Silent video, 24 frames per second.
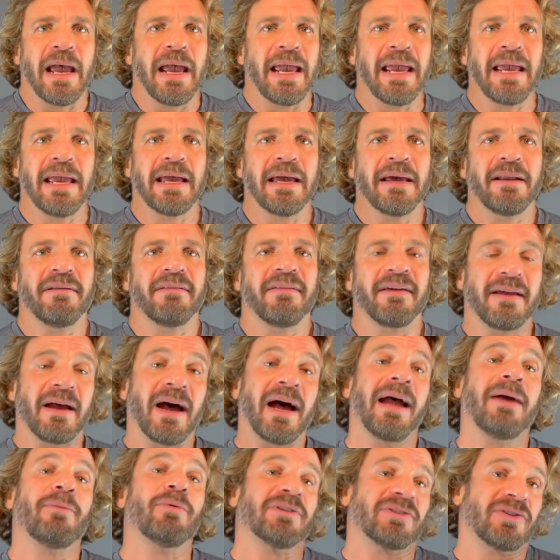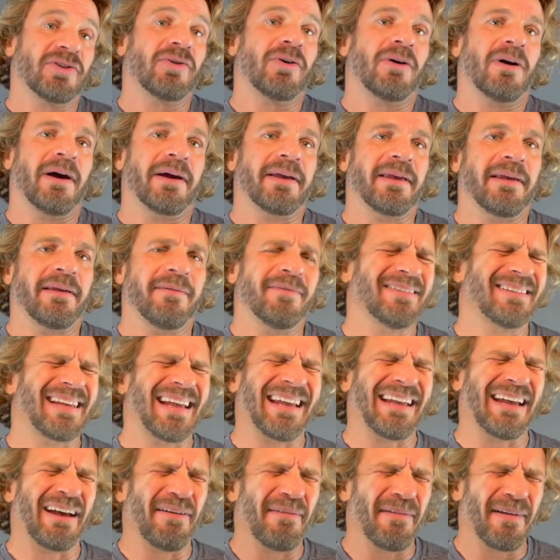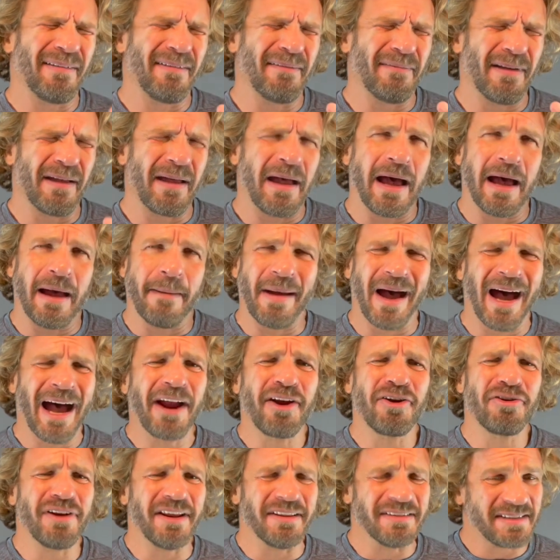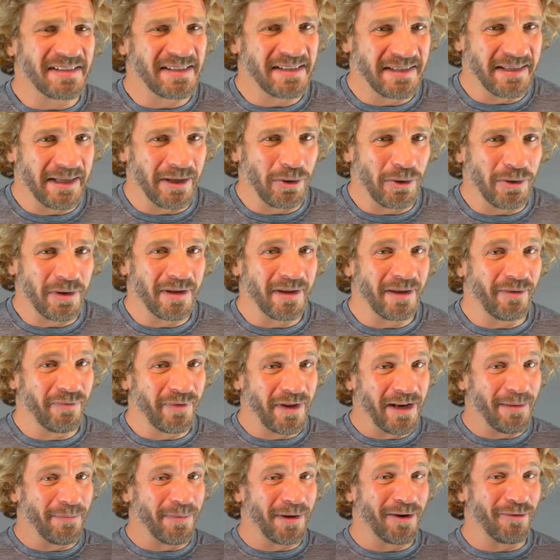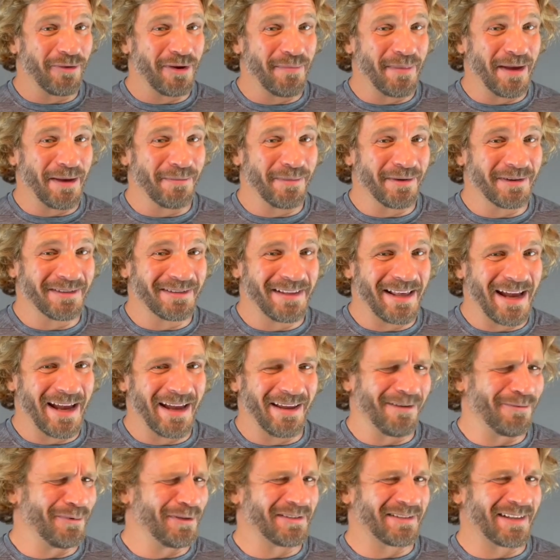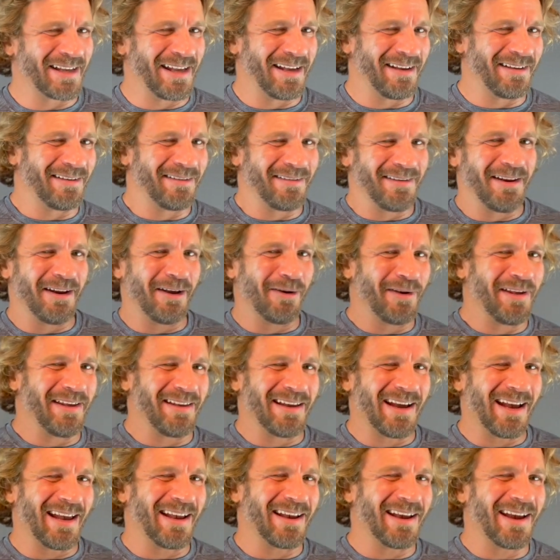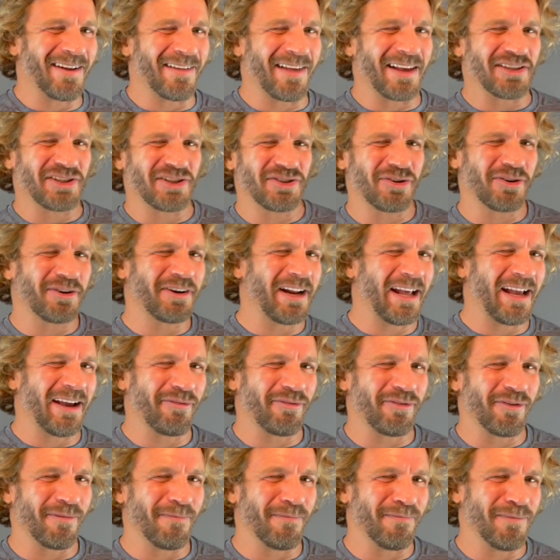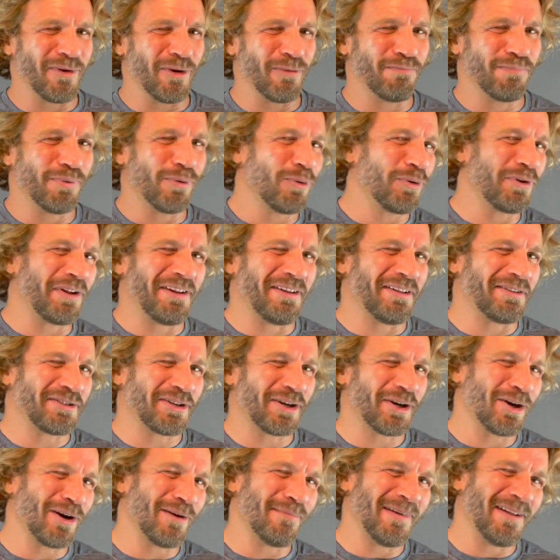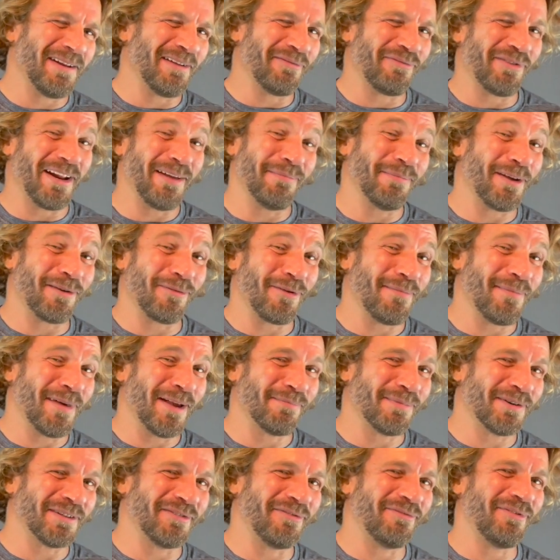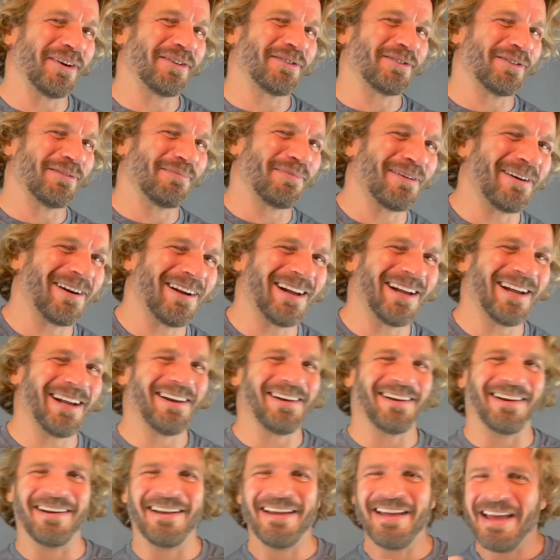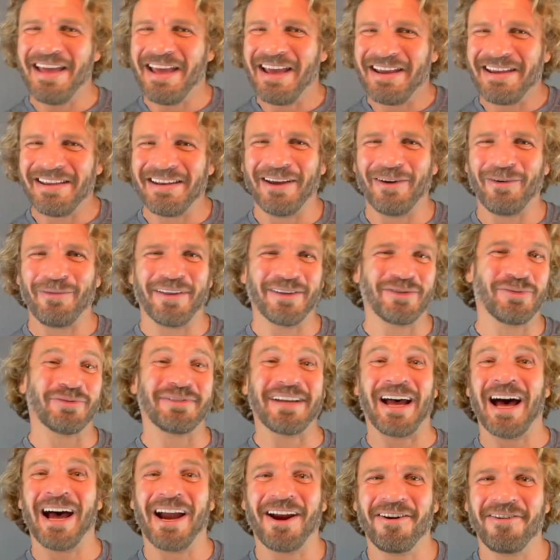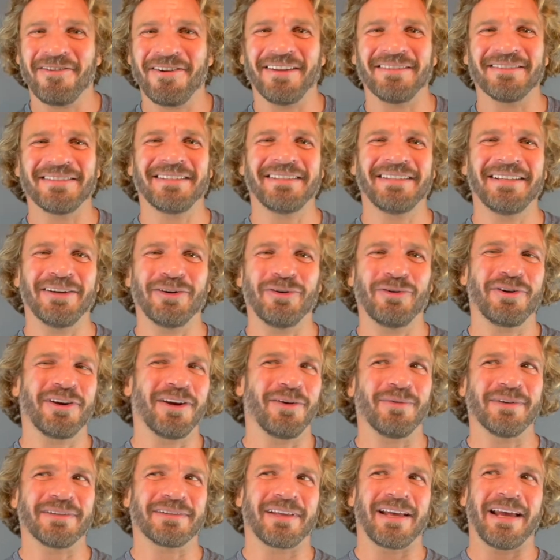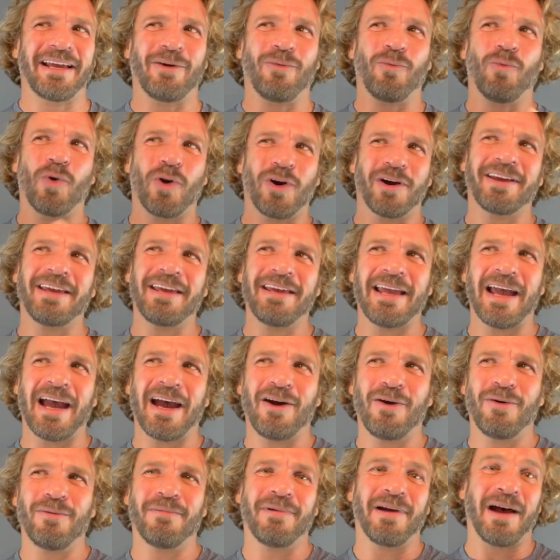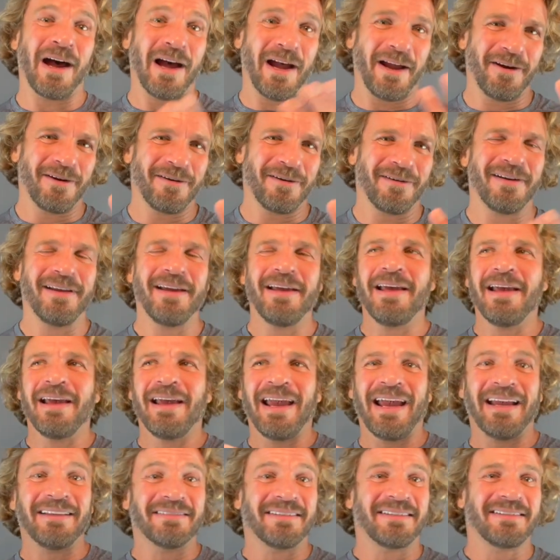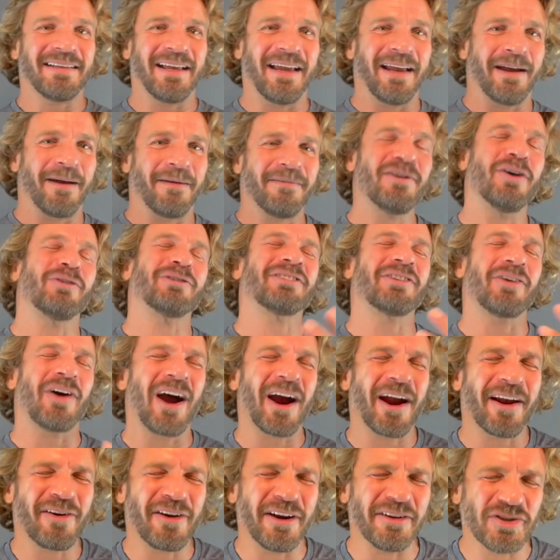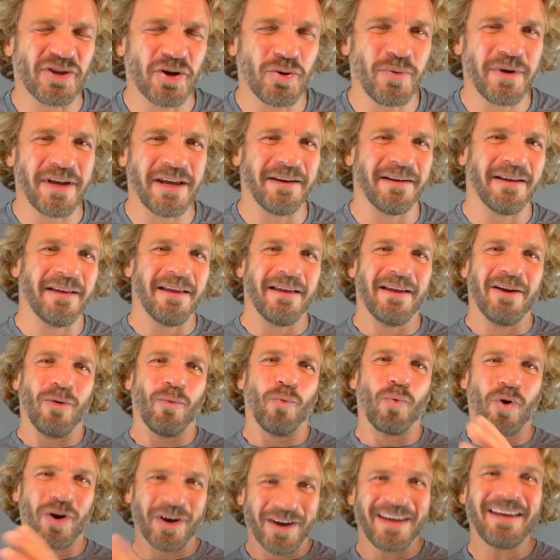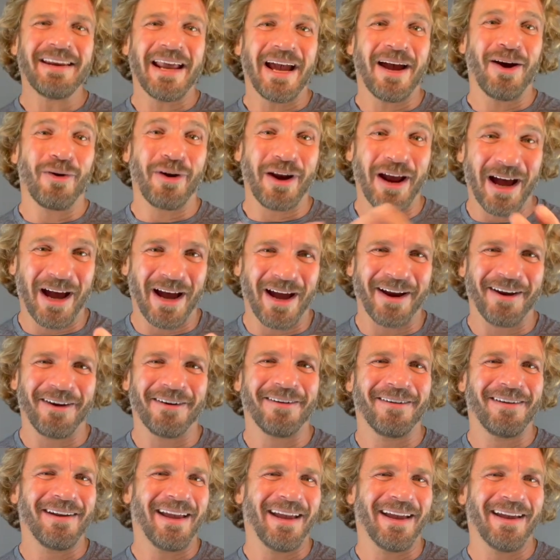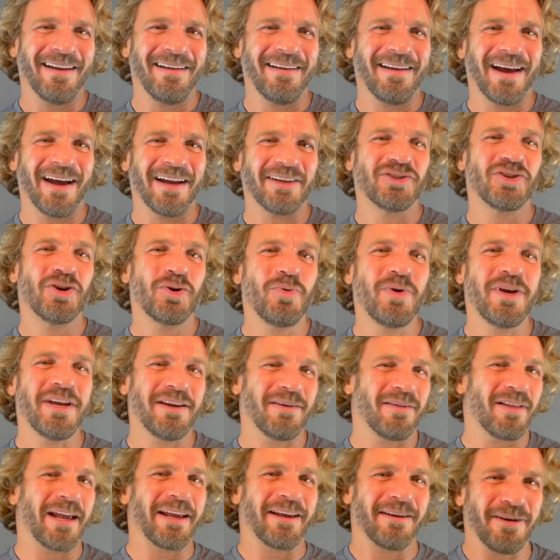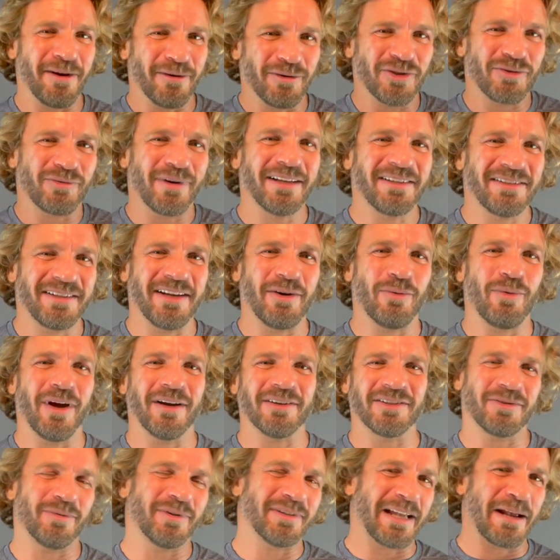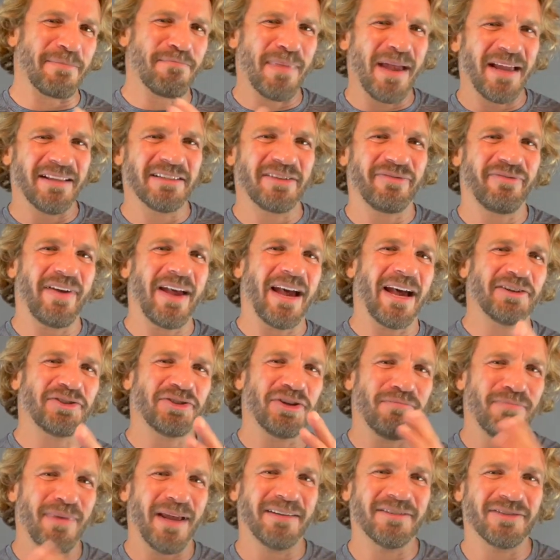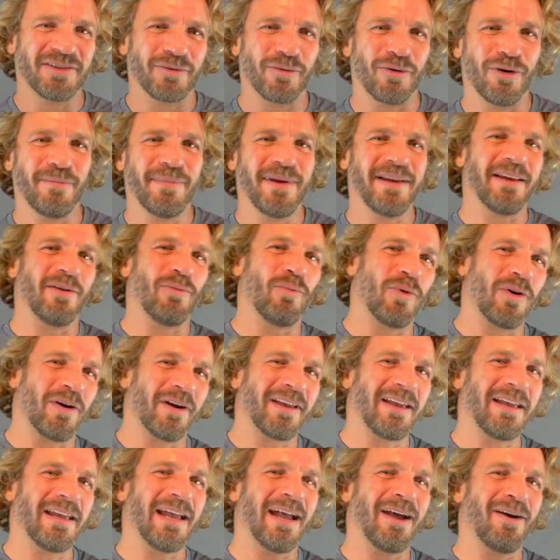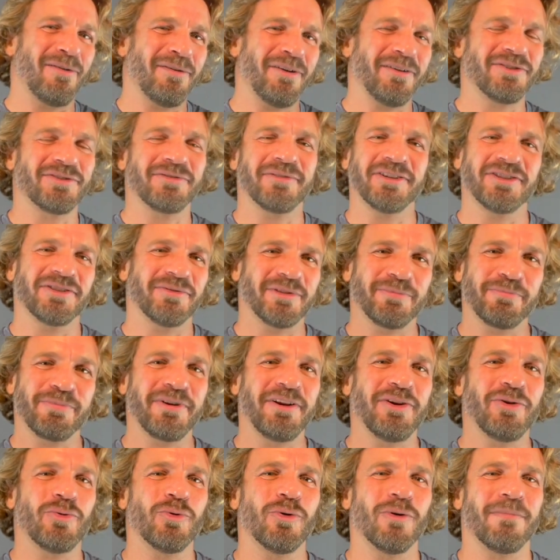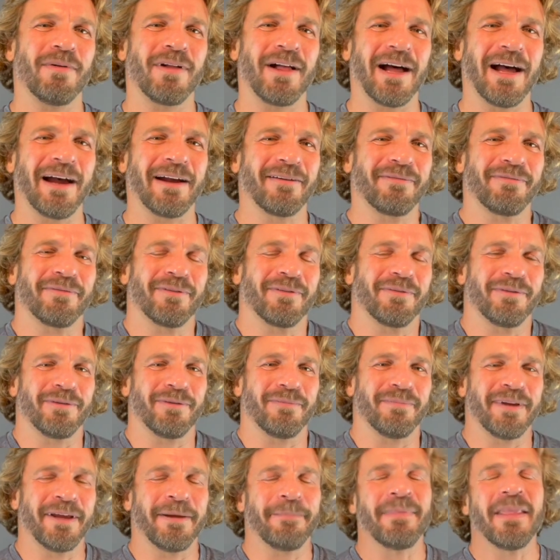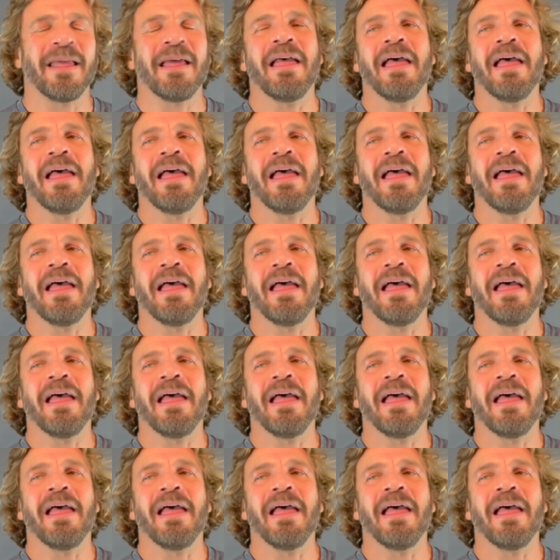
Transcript: And the guy was talking, it was like a Iron and Silk, if anybody remembers that. It was like, you know, he got kind of like started after, you know, Bold and Determined, if anybody remembers Victor Pride. And, you know, this was Iron and Silk. It was like working out iron and, Iron and Tweed. Working out, iron, and tweed, like, you know, dressing well. So it was like men's fashion, men's grooming, and working out, and nutrition. It was a pretty cool blog for a little bit.